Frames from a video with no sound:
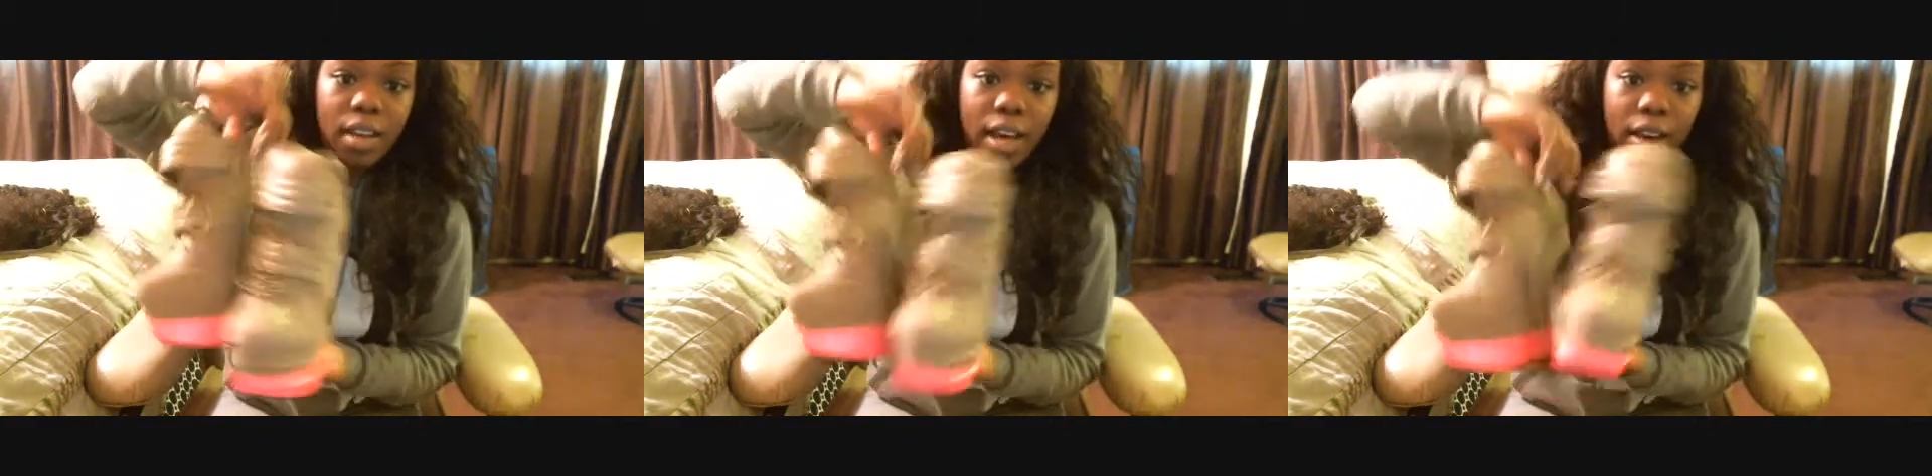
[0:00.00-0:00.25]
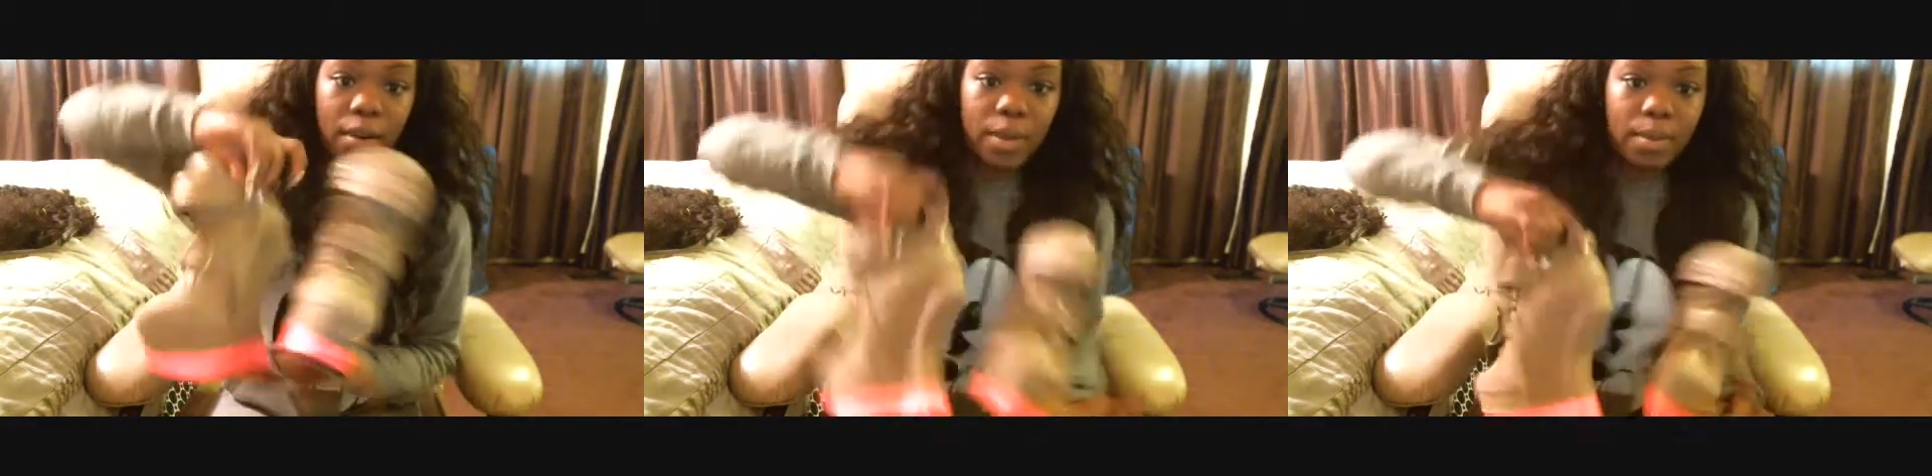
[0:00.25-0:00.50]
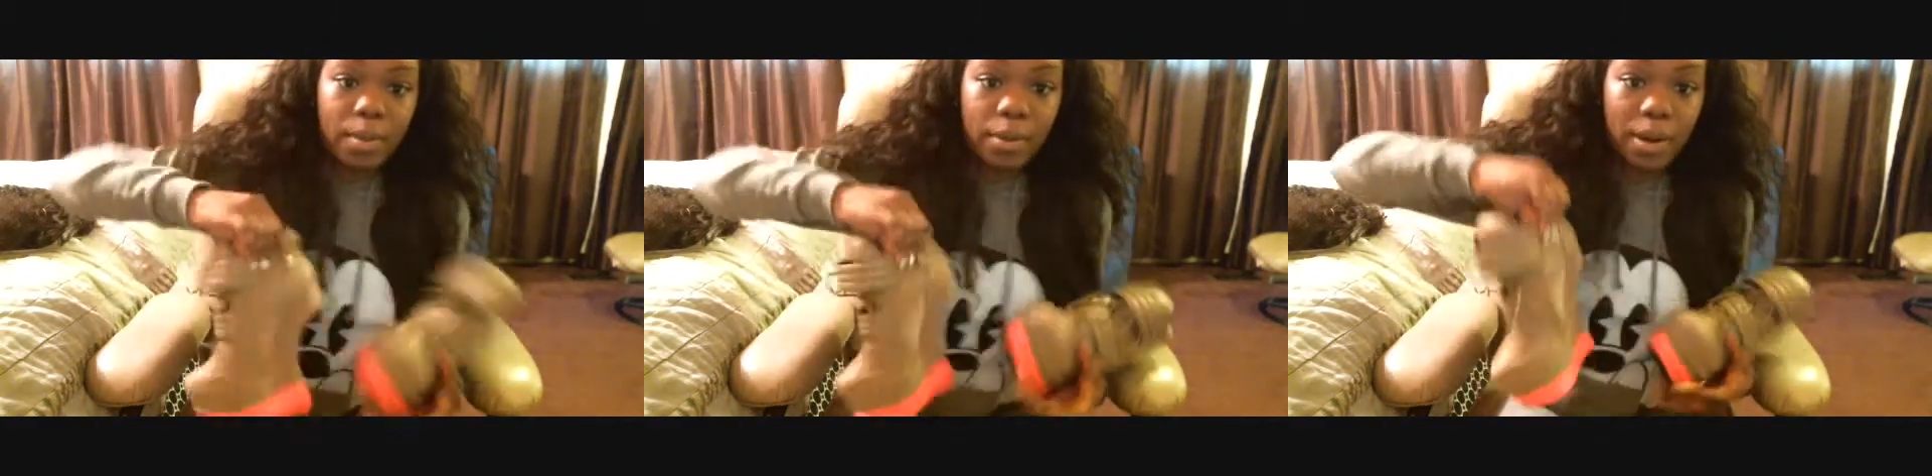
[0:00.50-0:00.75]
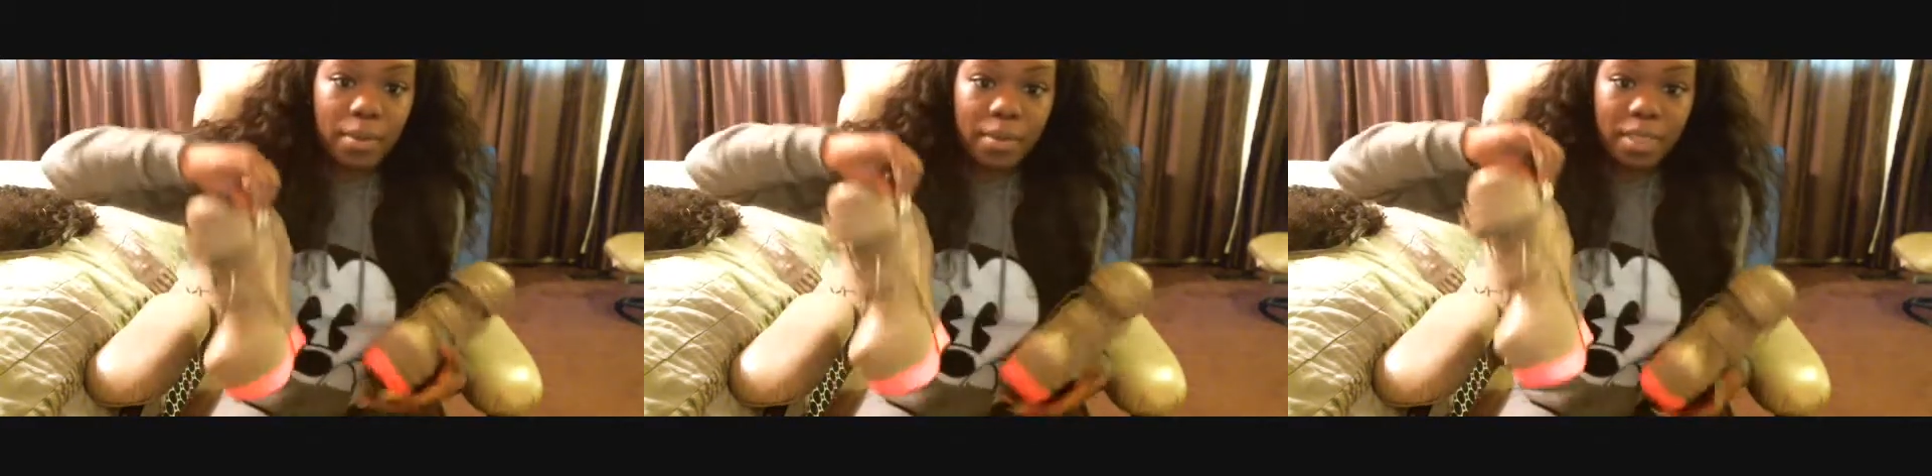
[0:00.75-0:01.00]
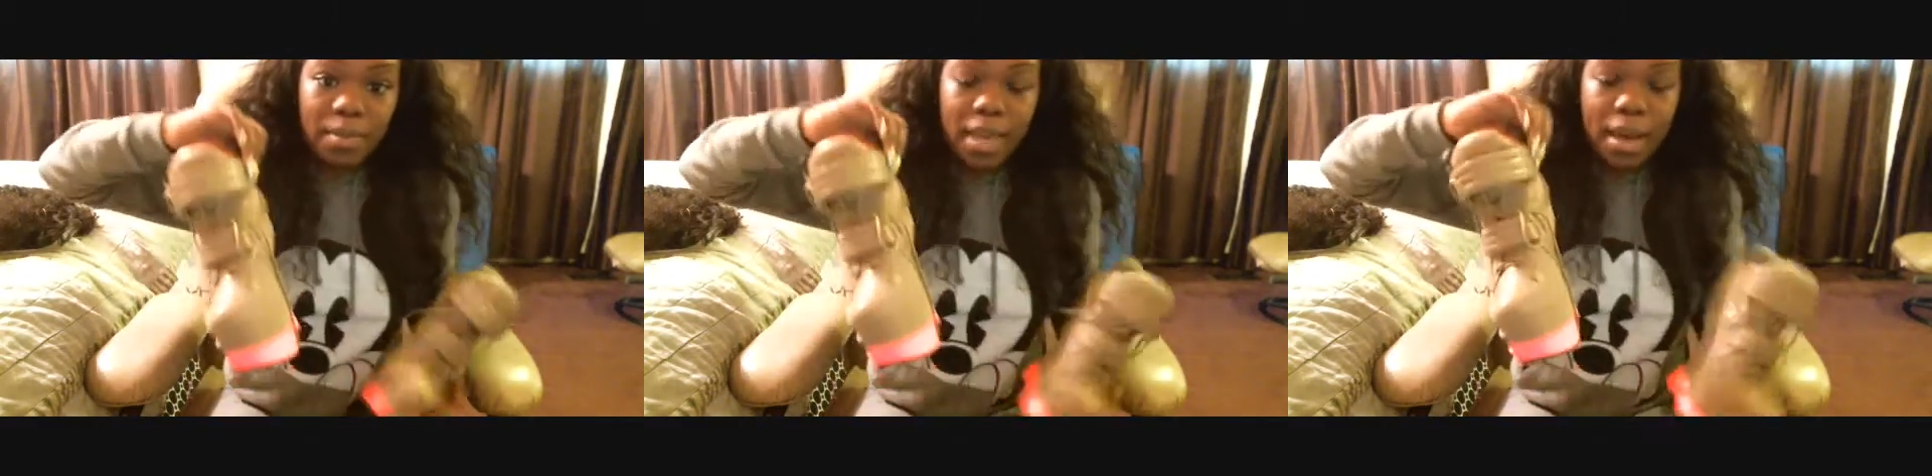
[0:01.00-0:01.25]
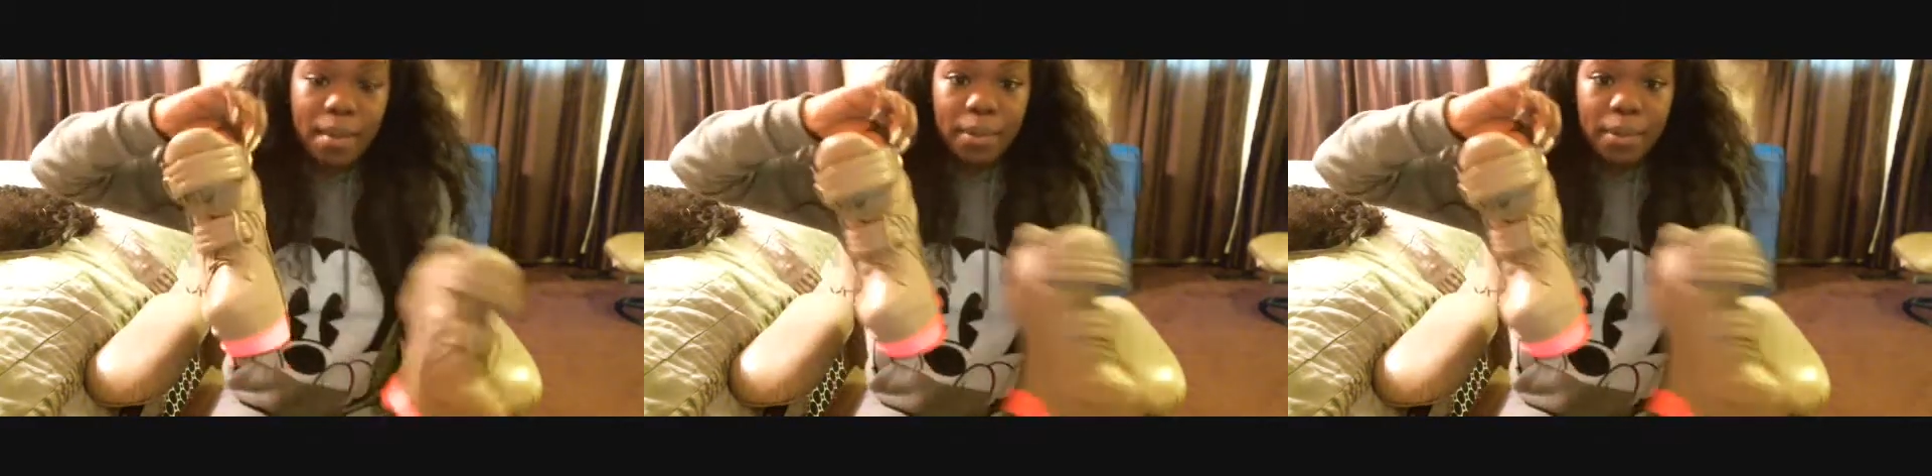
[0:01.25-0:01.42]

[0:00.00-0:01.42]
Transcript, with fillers: I don't know what I'm going to wear with them yet,